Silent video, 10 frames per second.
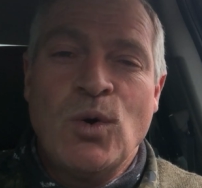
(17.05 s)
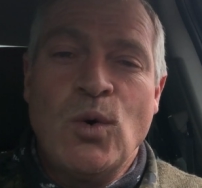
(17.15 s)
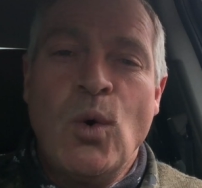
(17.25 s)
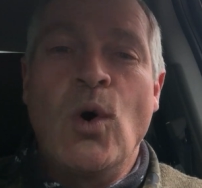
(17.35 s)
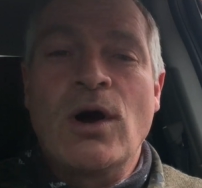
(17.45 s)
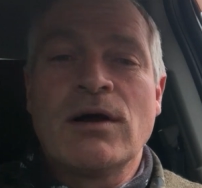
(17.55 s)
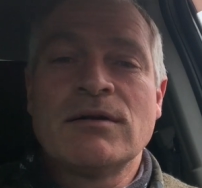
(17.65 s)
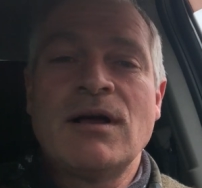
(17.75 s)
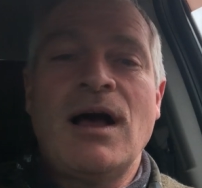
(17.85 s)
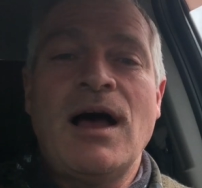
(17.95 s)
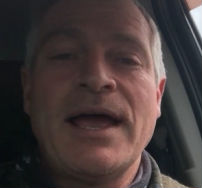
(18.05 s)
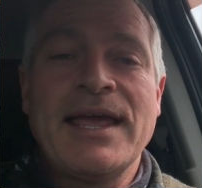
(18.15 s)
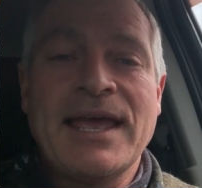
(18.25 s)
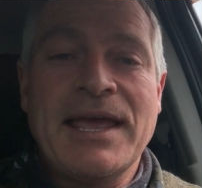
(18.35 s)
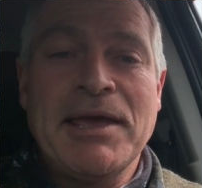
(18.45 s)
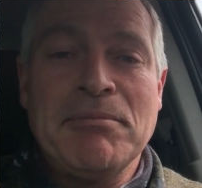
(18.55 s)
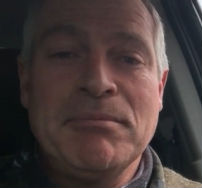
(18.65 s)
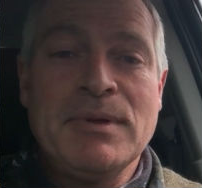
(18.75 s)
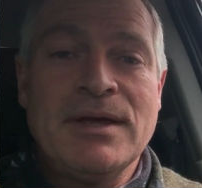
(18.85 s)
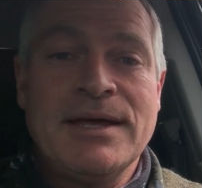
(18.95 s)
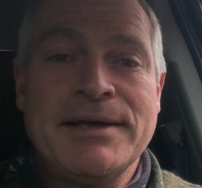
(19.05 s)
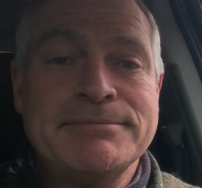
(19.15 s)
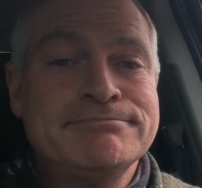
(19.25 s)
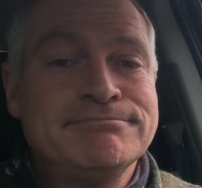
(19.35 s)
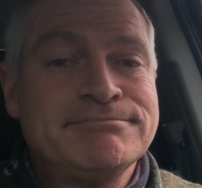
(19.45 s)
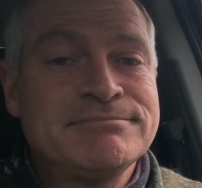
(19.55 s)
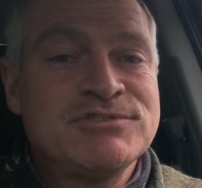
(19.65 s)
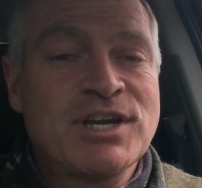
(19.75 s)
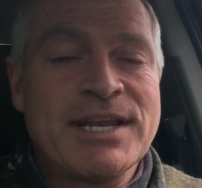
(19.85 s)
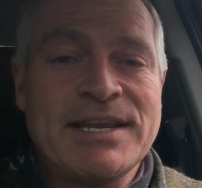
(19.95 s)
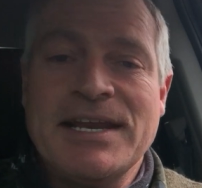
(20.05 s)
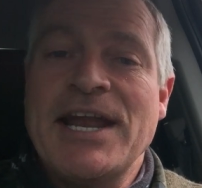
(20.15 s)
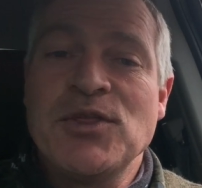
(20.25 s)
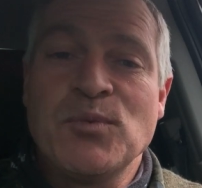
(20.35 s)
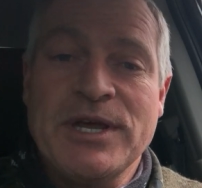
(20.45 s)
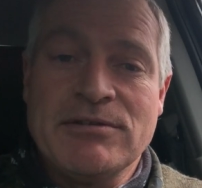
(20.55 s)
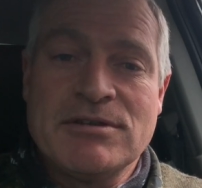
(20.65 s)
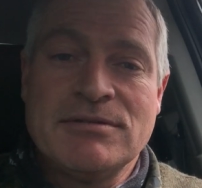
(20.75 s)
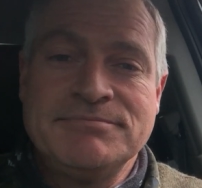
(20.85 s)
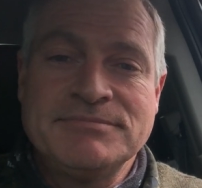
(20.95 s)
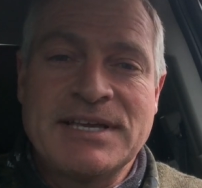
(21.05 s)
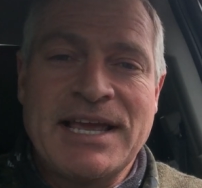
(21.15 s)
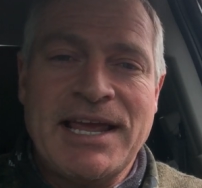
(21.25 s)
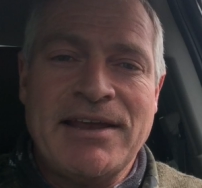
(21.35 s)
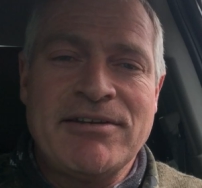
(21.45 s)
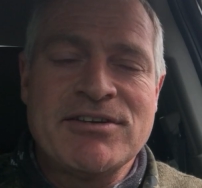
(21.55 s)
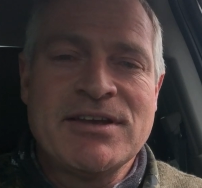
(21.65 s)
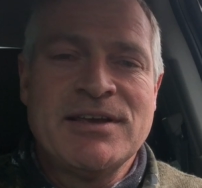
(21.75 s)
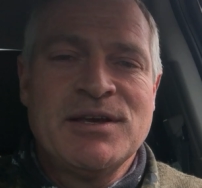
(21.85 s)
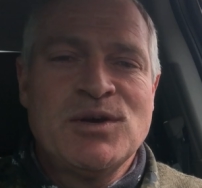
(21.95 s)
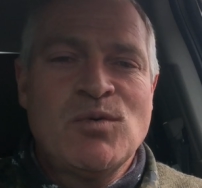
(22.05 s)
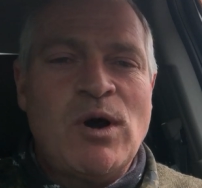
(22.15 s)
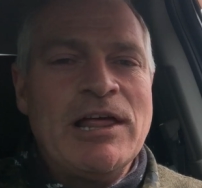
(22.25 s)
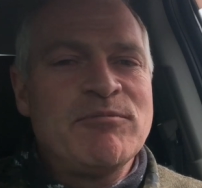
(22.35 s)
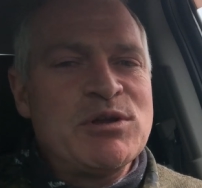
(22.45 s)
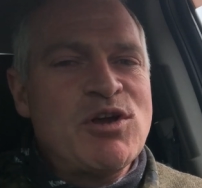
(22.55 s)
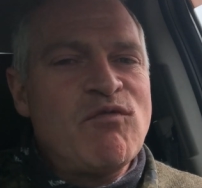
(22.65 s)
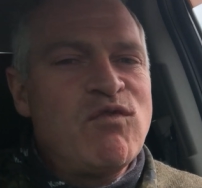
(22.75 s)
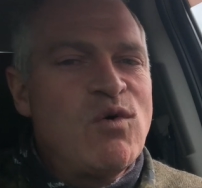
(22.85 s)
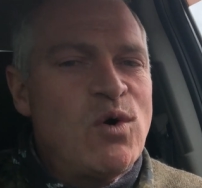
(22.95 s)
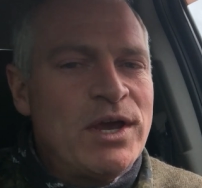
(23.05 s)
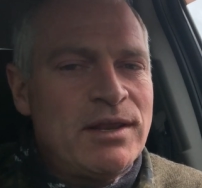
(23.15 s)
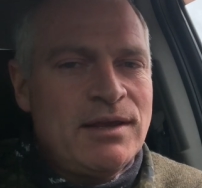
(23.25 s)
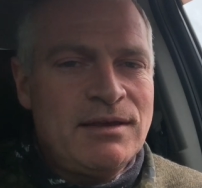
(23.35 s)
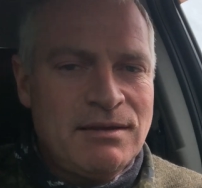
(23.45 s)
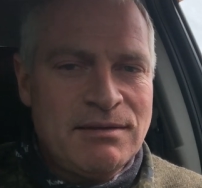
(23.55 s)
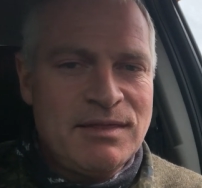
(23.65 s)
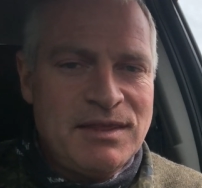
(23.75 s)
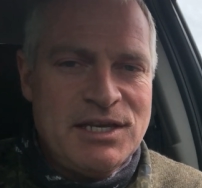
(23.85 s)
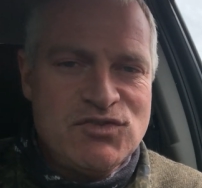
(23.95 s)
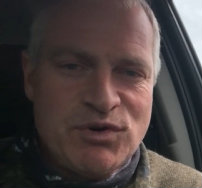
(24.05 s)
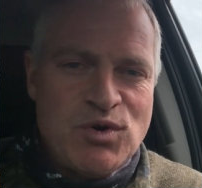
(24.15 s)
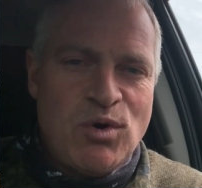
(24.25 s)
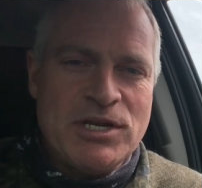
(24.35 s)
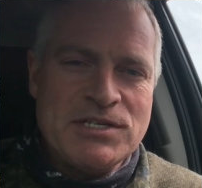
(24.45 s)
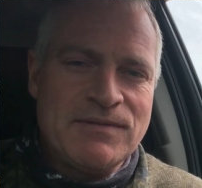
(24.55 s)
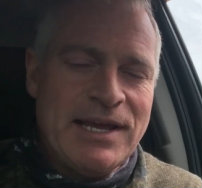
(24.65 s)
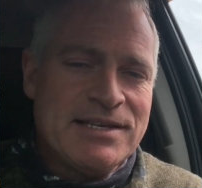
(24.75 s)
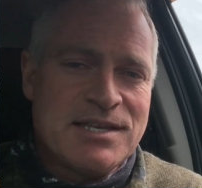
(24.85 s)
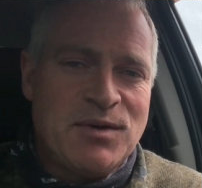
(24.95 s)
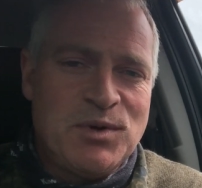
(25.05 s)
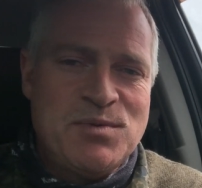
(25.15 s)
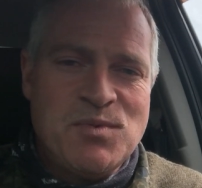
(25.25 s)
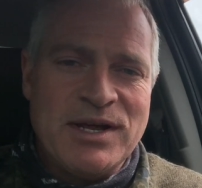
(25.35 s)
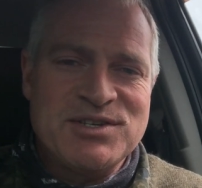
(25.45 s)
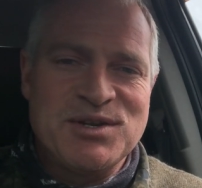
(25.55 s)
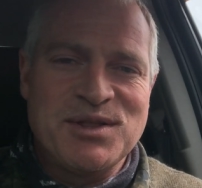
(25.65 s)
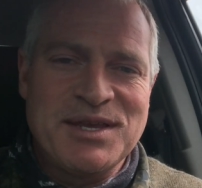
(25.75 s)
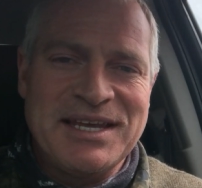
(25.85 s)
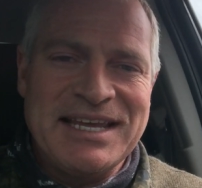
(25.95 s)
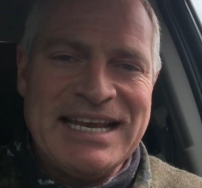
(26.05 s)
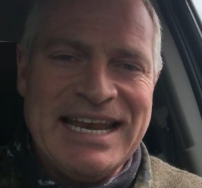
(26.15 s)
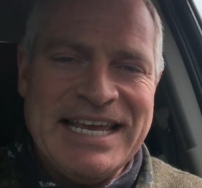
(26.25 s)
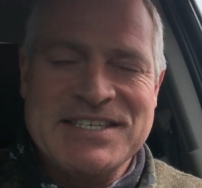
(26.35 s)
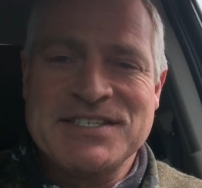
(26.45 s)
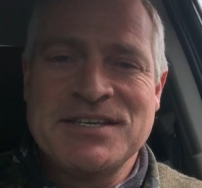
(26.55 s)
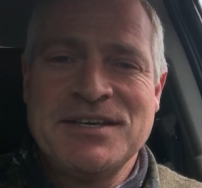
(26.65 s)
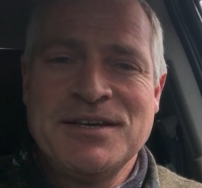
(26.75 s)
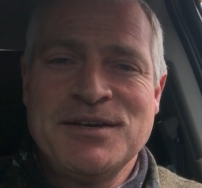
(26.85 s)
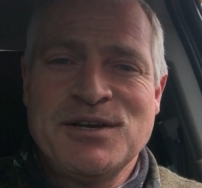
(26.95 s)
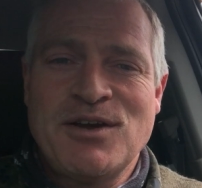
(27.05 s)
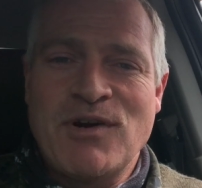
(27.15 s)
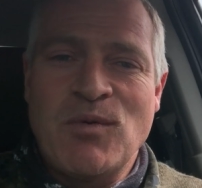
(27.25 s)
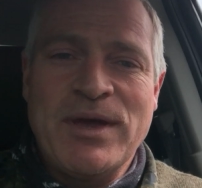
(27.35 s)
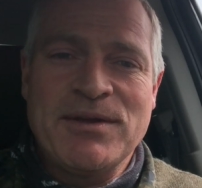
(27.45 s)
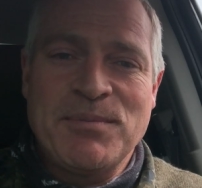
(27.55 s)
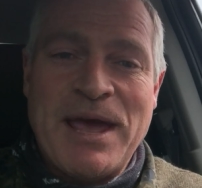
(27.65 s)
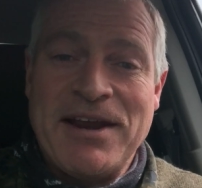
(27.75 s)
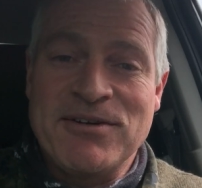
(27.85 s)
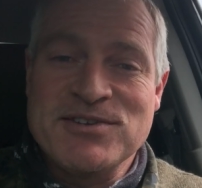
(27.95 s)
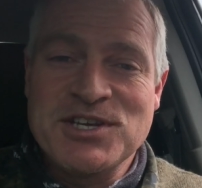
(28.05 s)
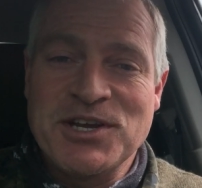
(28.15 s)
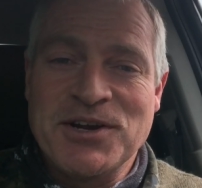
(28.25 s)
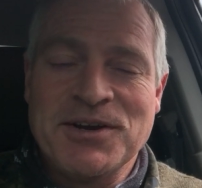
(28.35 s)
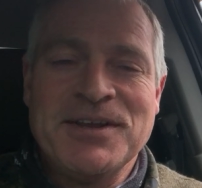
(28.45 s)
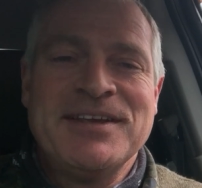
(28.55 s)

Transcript: or I am trying to get in out of the wind. And while I've been avoiding these recordings of late, because I wouldn't want you to think any less of our weather patterns here,